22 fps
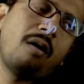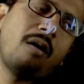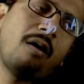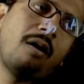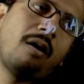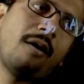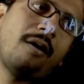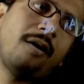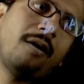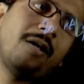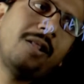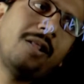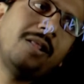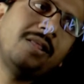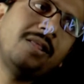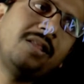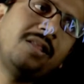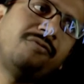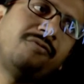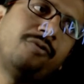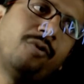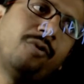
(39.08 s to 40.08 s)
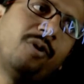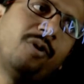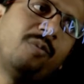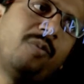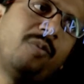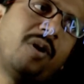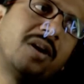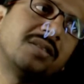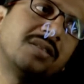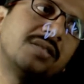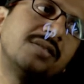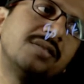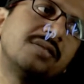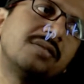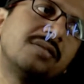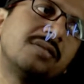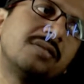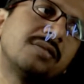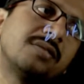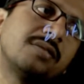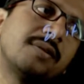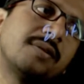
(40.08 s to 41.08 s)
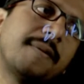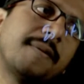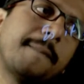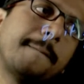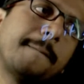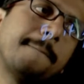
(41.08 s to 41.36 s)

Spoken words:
all the four boxes